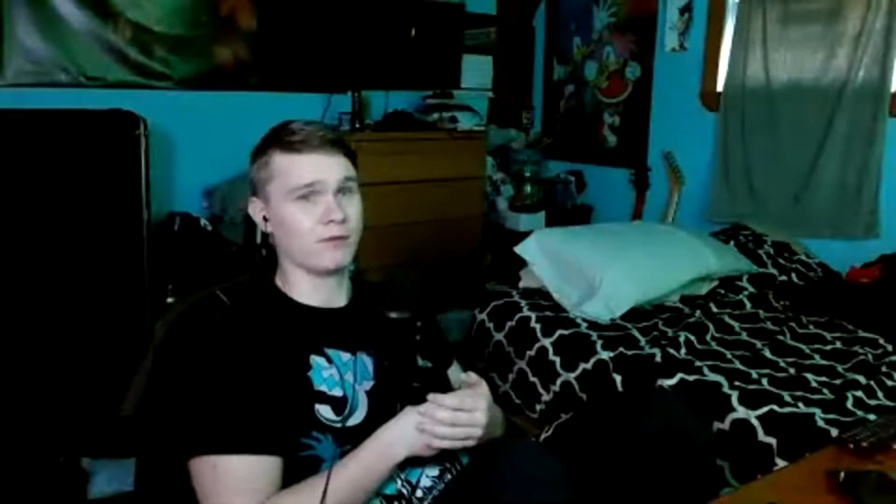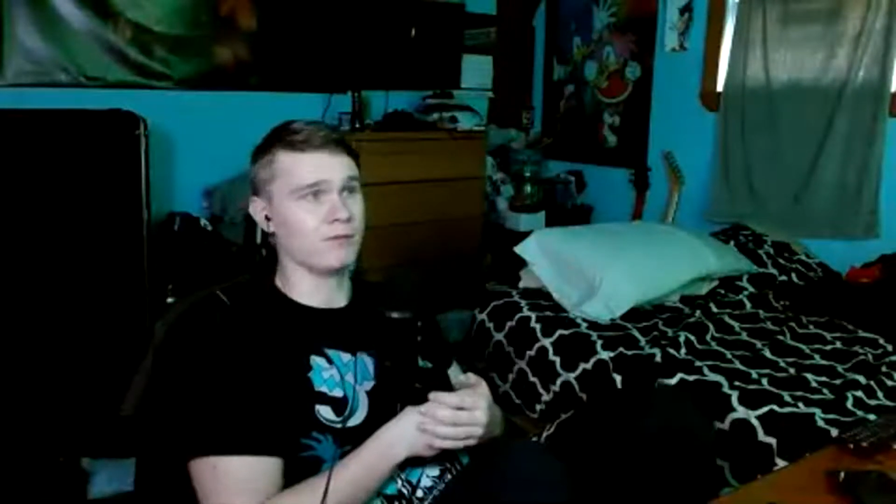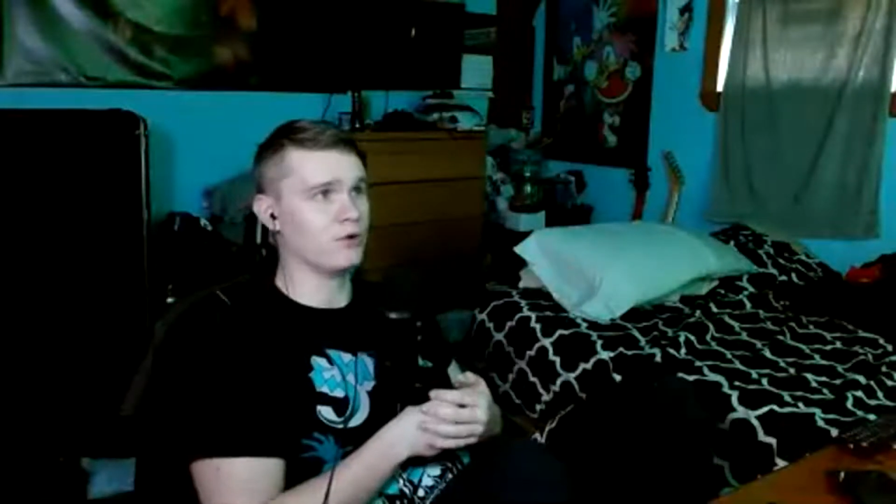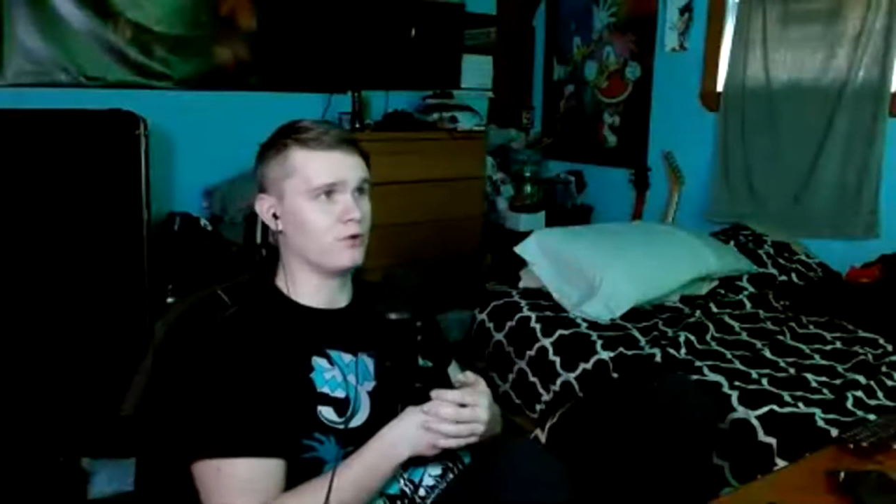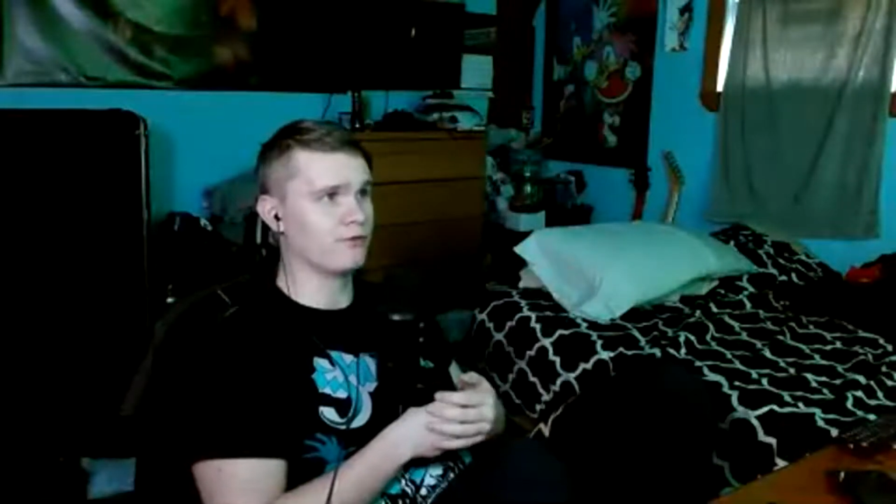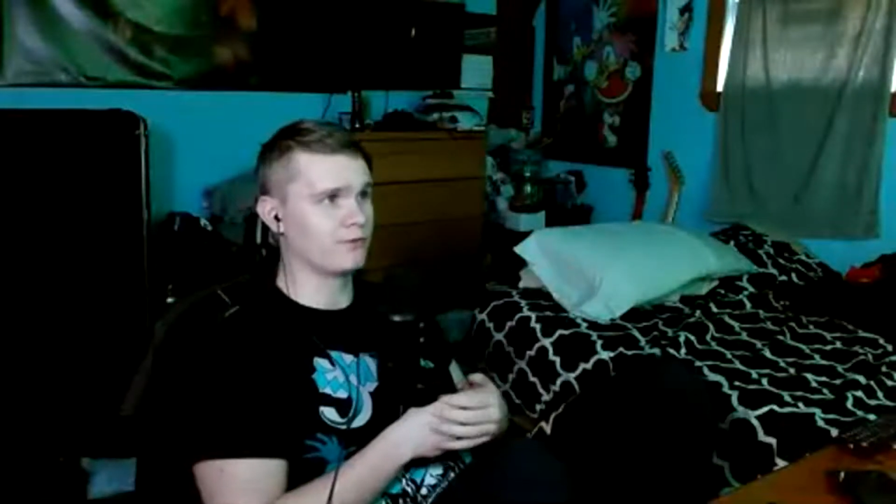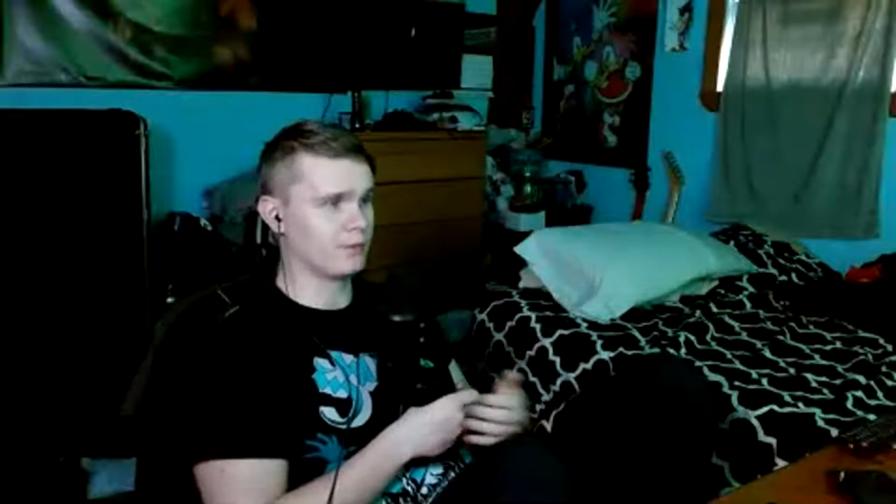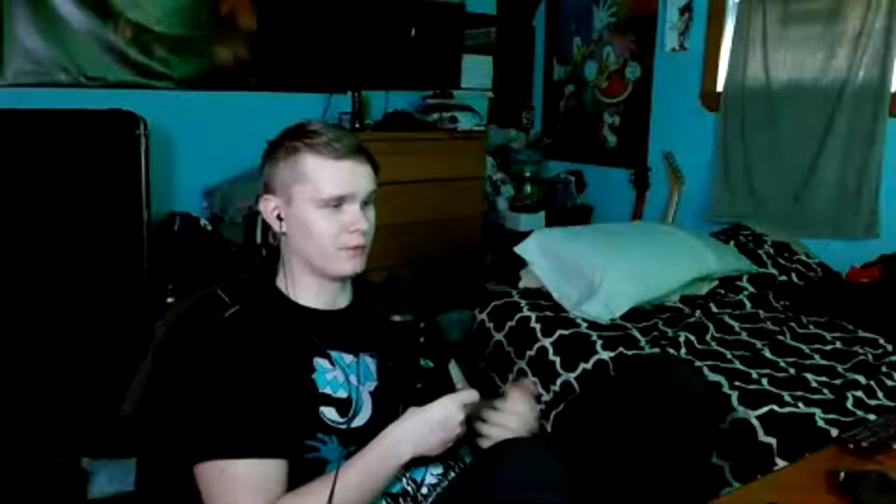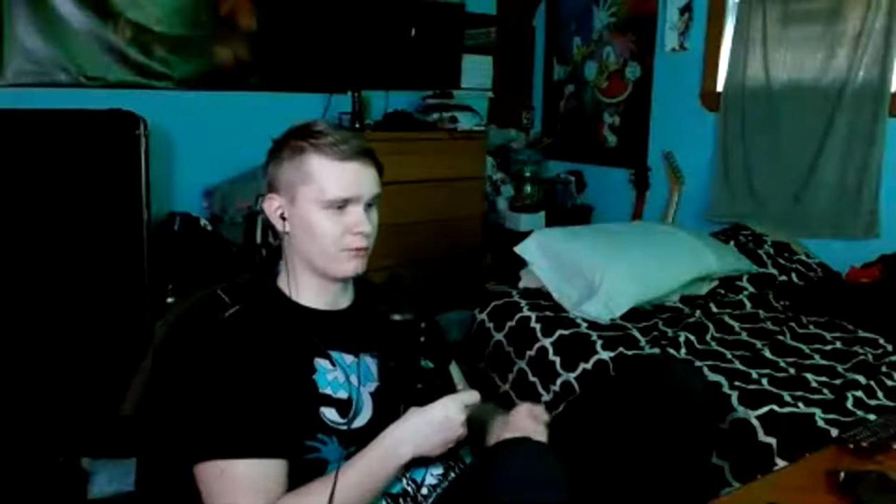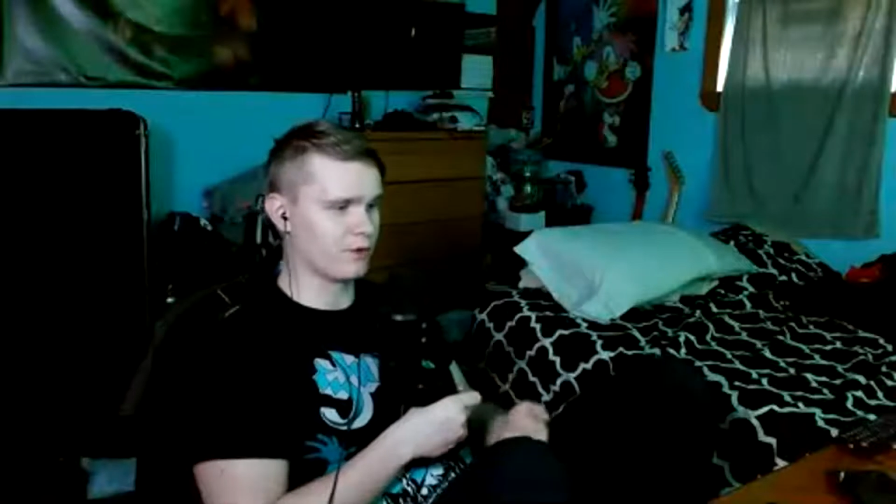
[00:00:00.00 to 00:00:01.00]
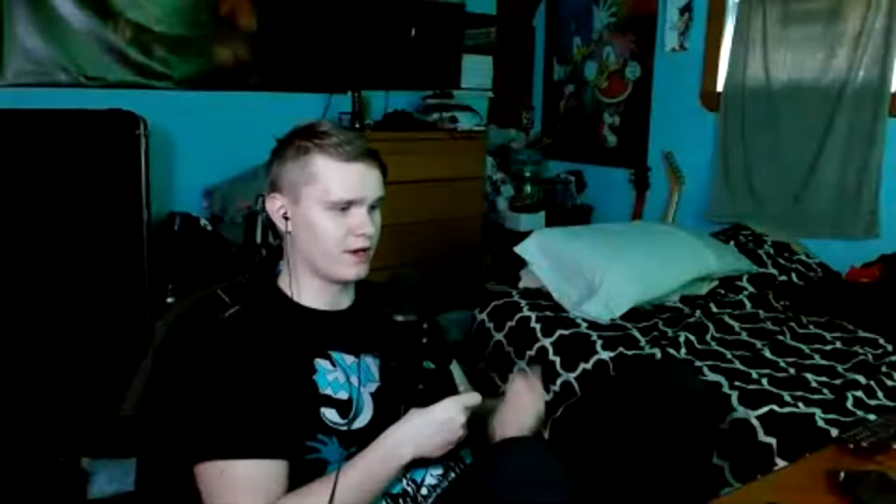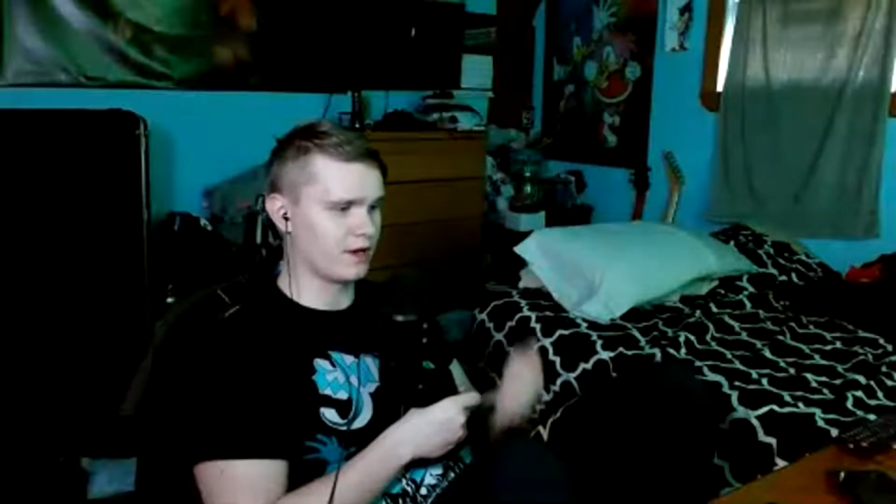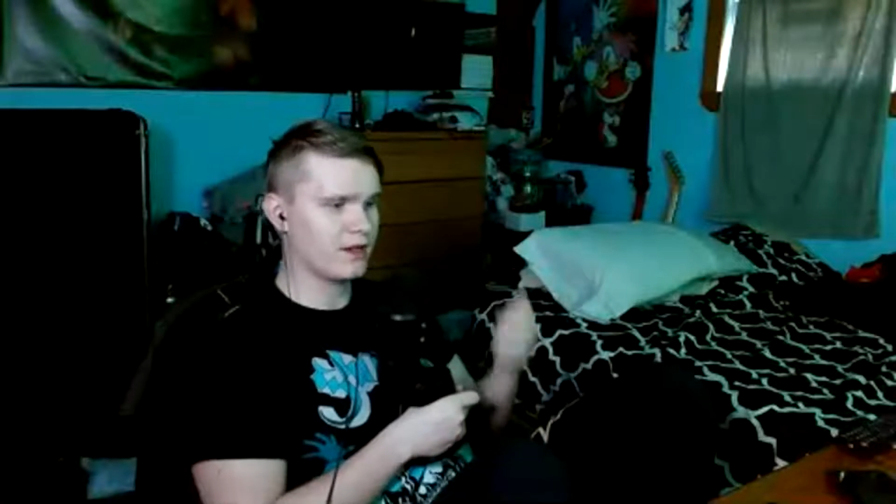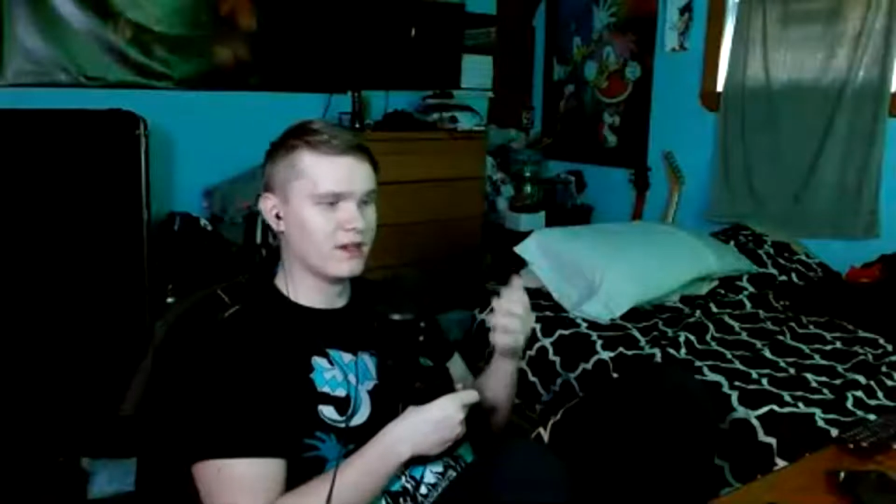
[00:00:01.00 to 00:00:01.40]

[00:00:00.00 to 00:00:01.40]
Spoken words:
removed from the ring,